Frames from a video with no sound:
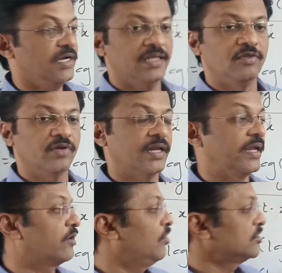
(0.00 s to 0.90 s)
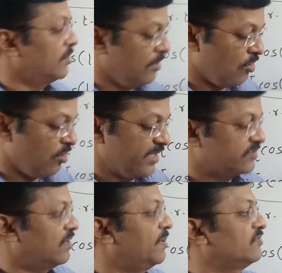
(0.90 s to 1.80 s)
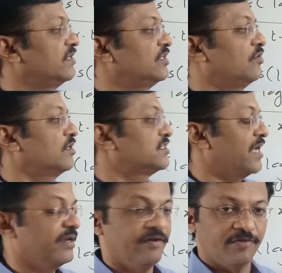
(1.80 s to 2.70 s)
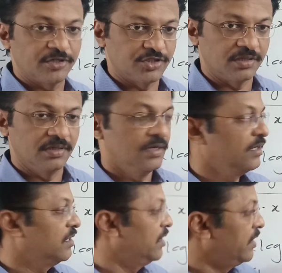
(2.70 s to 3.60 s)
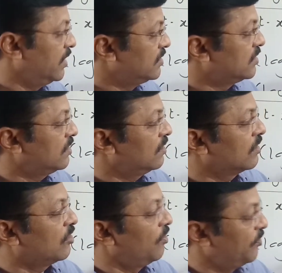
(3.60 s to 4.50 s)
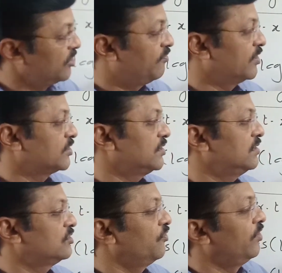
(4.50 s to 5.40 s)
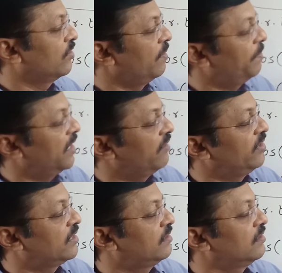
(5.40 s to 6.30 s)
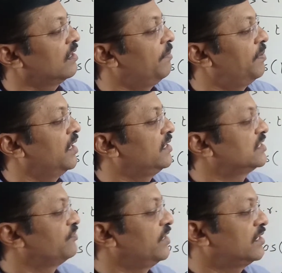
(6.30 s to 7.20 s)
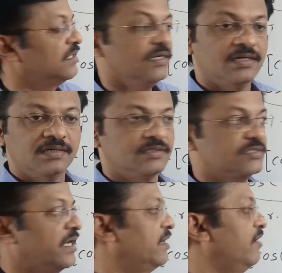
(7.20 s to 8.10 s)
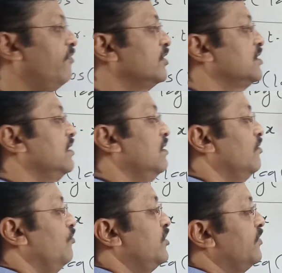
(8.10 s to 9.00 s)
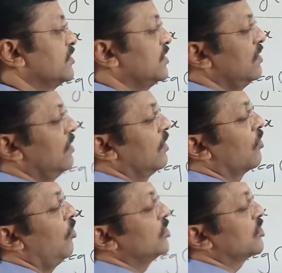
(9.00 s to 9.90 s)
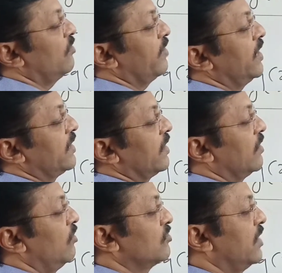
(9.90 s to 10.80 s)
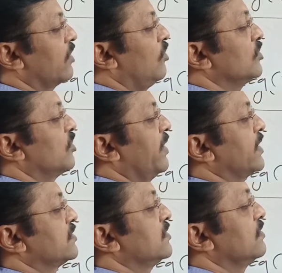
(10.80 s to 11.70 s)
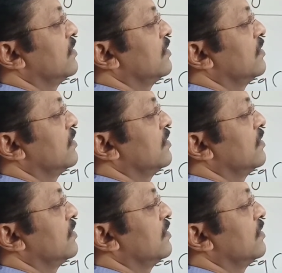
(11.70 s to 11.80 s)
it is looking like? Cos of log of x square plus 1 is not a standard function. It is a composite function. So we have to compare this with standard function. Which function? Cos of anything looks like cos of x,